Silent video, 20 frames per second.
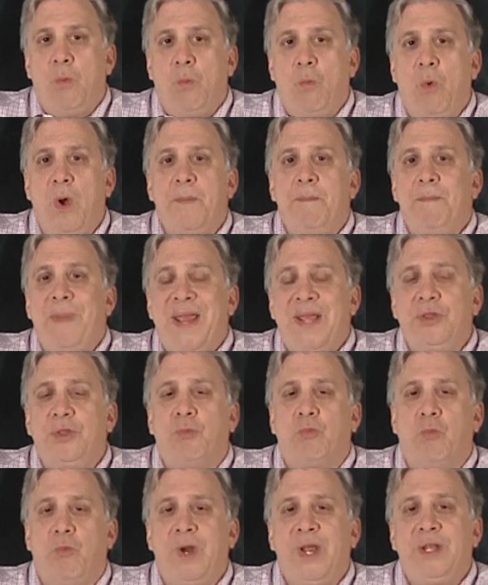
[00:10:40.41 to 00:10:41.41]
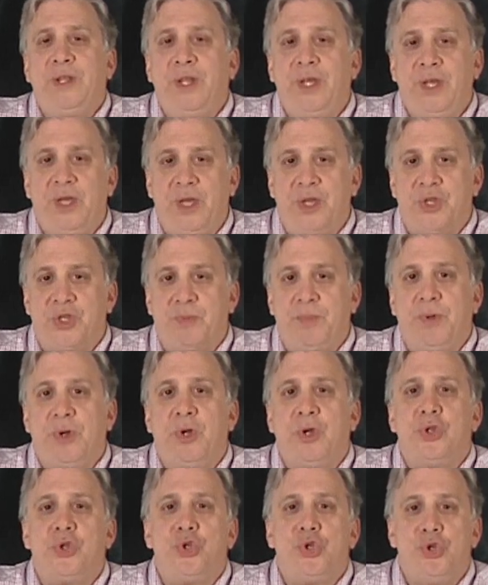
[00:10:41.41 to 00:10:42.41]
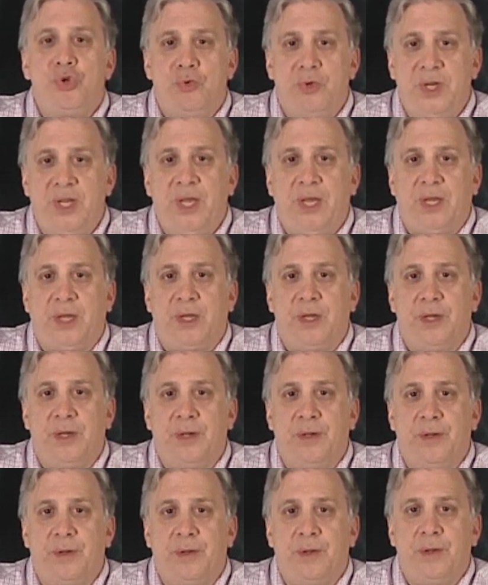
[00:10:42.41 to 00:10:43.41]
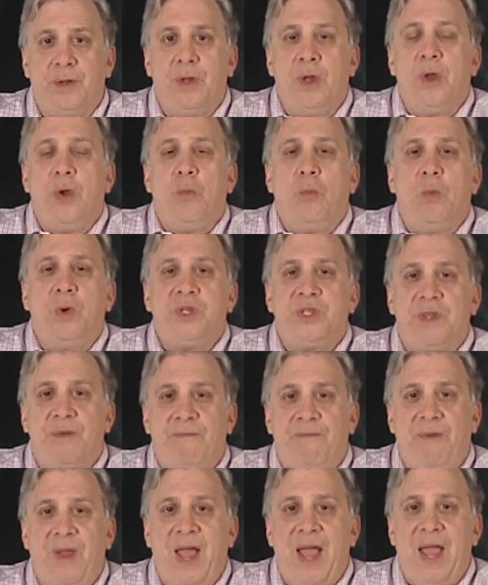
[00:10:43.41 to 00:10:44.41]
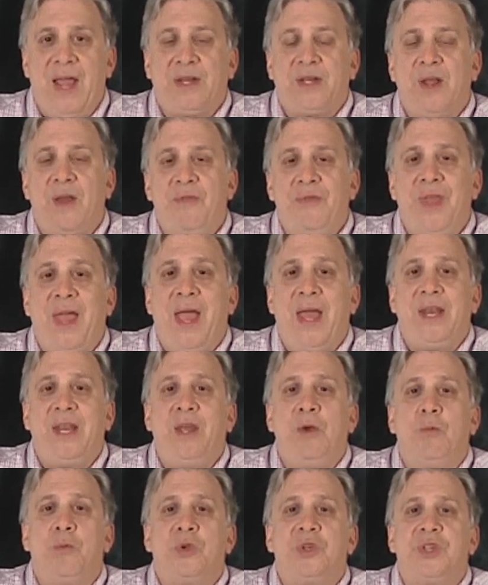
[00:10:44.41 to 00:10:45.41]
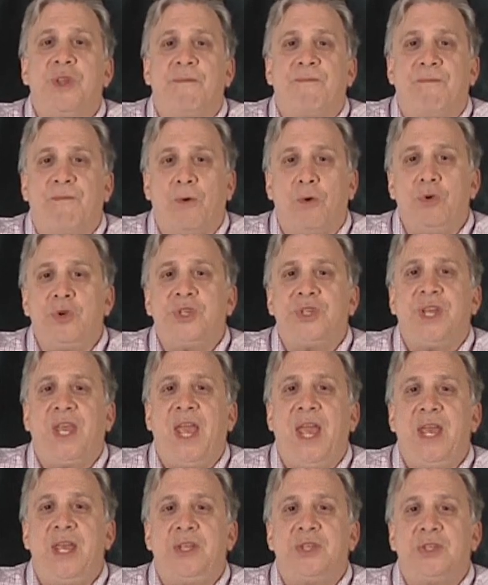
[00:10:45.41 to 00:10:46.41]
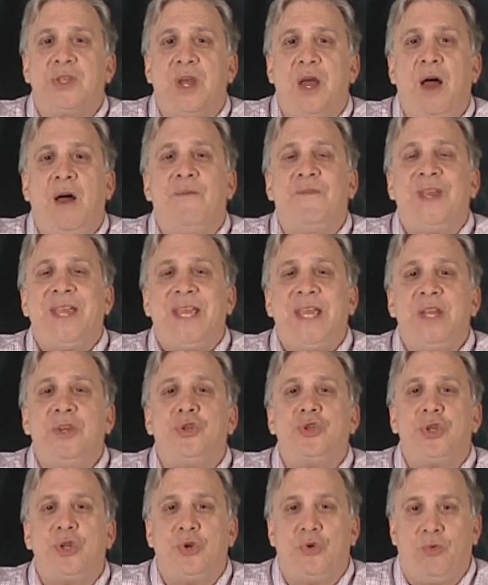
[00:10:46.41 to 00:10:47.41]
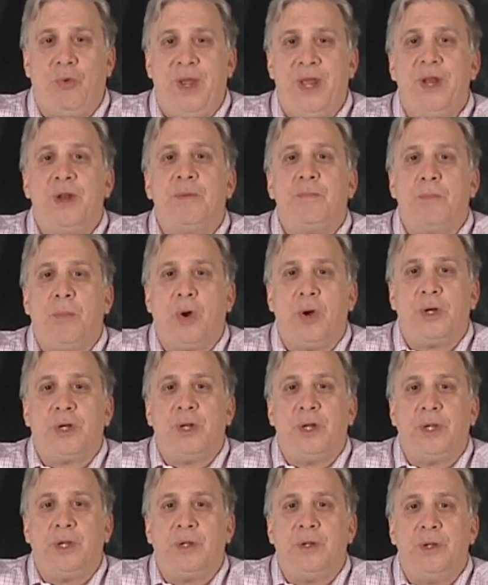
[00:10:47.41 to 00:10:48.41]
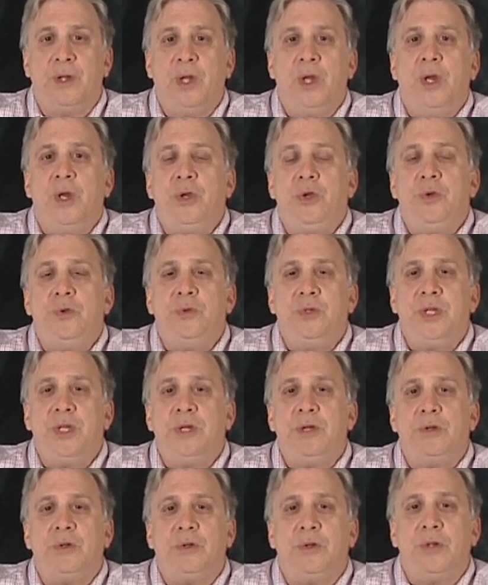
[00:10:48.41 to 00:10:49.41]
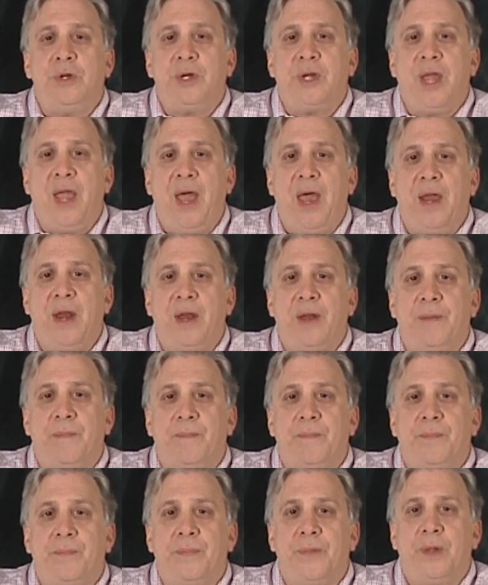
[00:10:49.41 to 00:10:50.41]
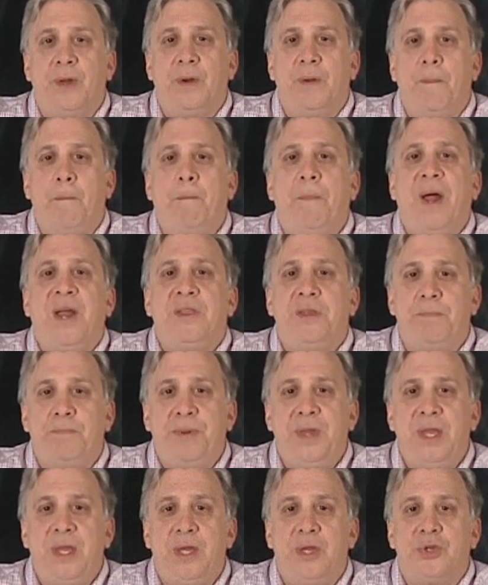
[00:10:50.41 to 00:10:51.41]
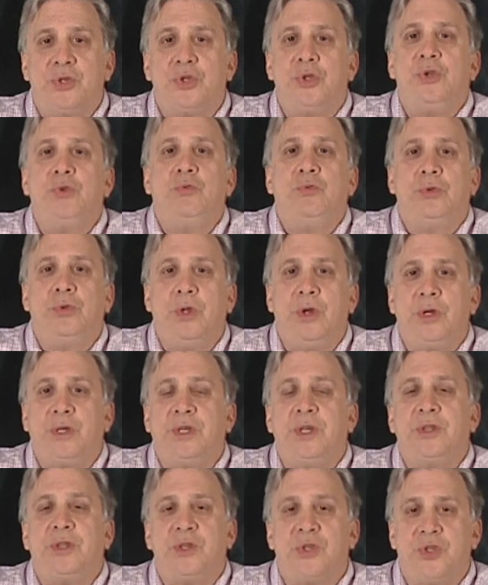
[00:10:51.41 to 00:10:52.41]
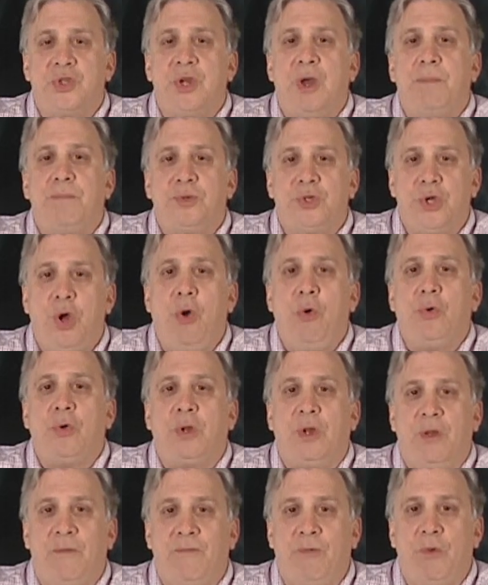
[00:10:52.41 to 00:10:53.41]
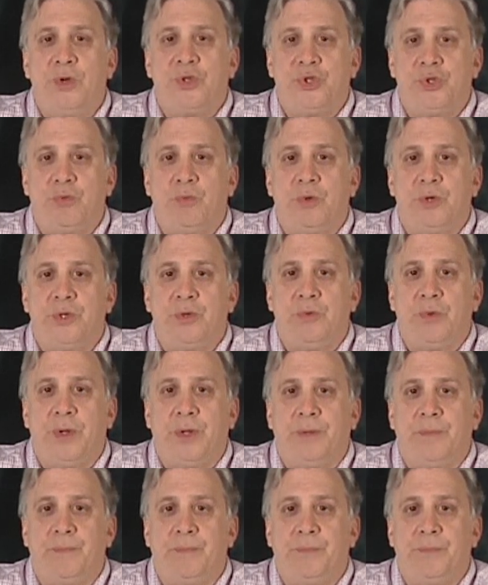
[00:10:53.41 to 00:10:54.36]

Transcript: What made the Ringling experience unique was the fact that it was the first case of integrated marketing. You didn't look at it by the piece, you looked at the sum total of what you were doing.